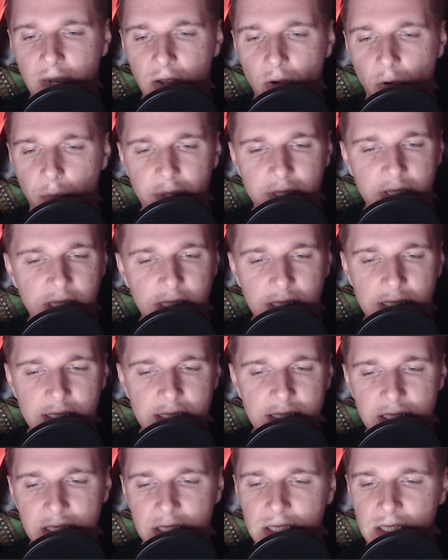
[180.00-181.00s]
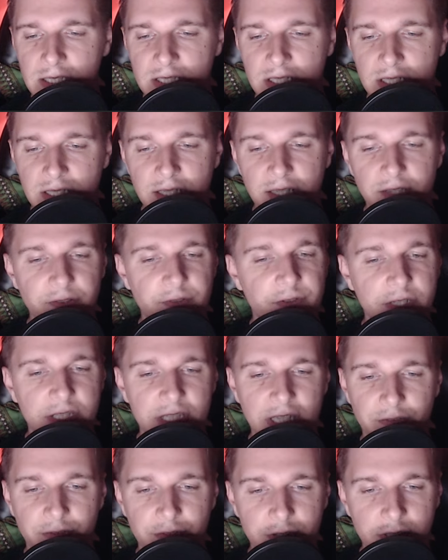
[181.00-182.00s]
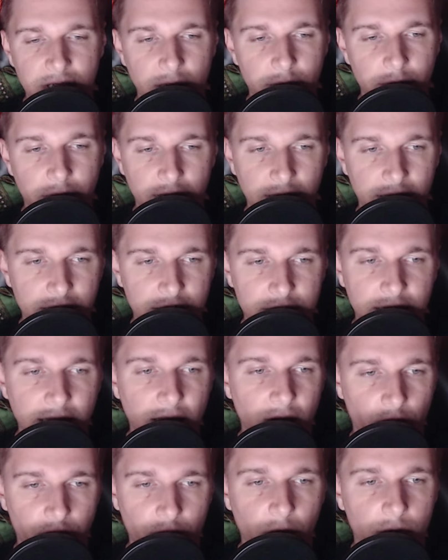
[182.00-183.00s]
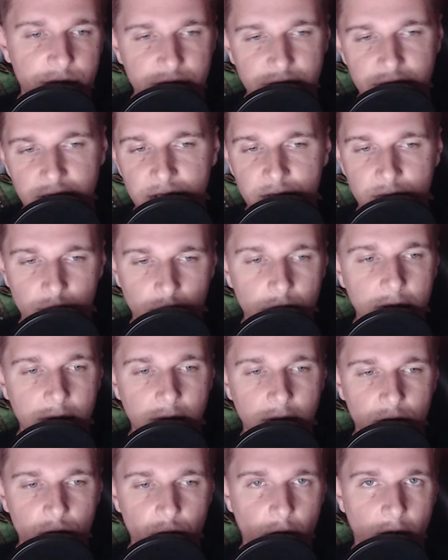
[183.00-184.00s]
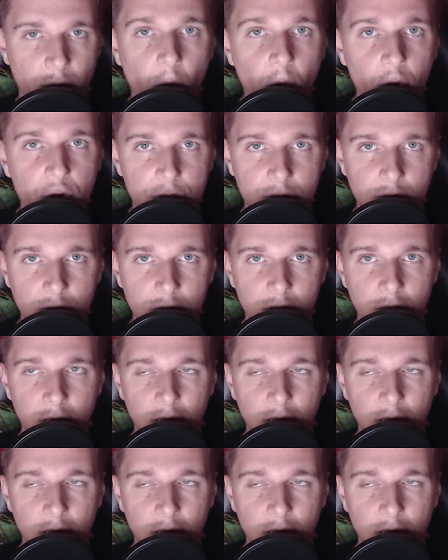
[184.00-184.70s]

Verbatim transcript: opinion is this. Listen, he fits everything about 8. Yeah, of course, he's uh, too emotional.